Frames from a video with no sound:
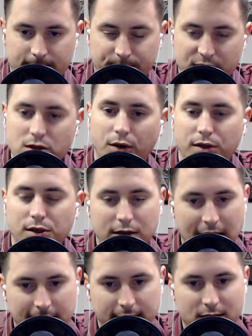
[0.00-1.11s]
So you
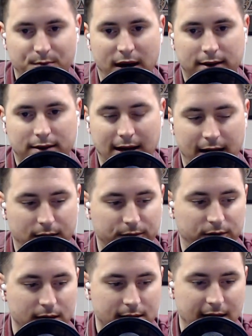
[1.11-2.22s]
can not expect to
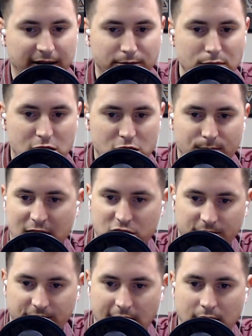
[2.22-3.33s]
have this kind of mishmash
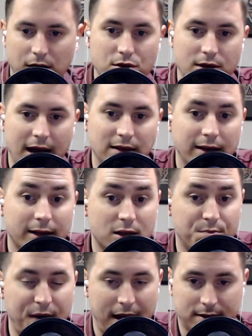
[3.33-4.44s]
of values and then
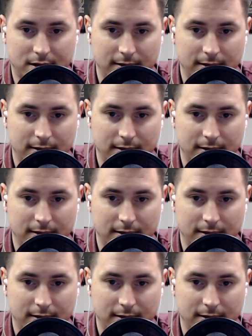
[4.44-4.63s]
expect